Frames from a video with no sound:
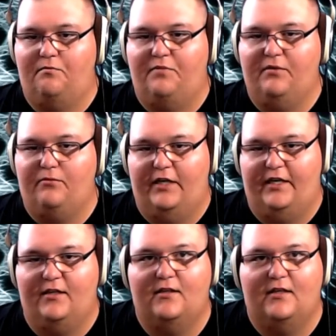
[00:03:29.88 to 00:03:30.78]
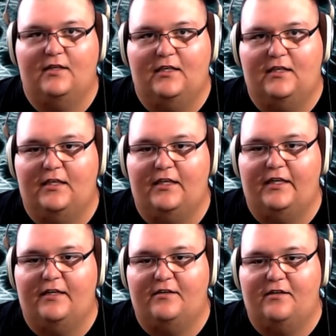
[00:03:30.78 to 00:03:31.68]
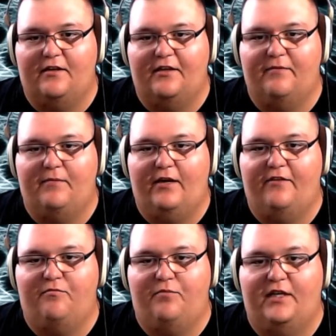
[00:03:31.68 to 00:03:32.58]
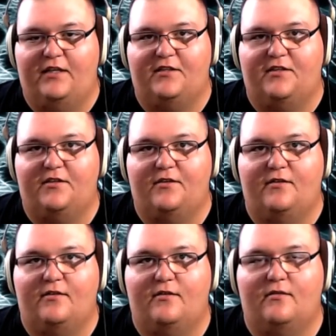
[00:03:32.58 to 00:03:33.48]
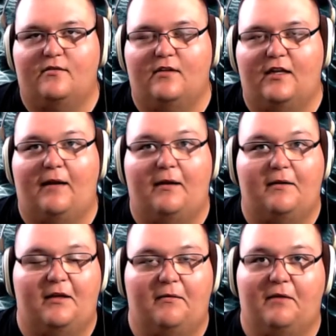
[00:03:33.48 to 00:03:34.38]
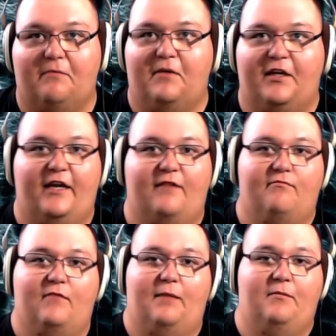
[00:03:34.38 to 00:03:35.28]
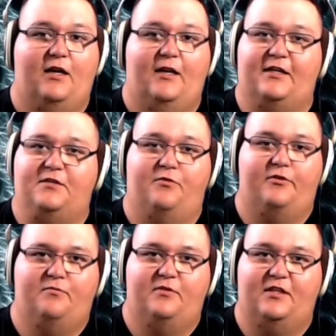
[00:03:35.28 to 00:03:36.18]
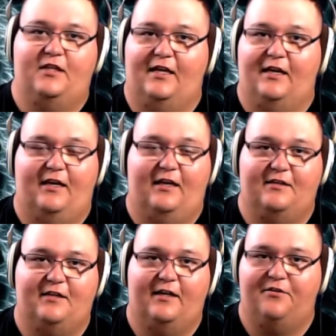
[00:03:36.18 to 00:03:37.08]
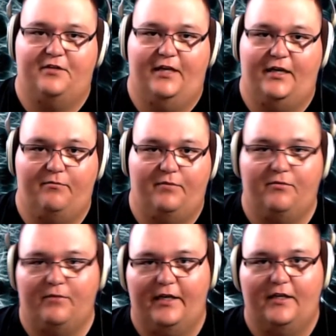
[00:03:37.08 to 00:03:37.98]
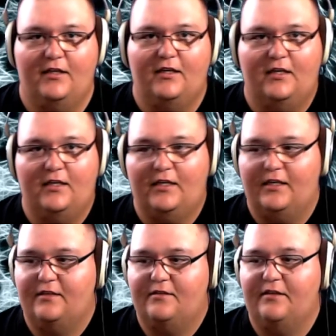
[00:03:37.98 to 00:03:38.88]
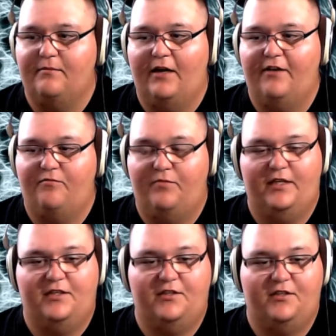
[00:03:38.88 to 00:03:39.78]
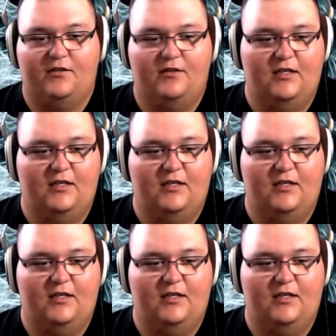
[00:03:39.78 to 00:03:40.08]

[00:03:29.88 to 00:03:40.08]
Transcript: Bit rate is the amount of bits, and again, I'm not an expert, but as I understand it, bit rate is the amount of bits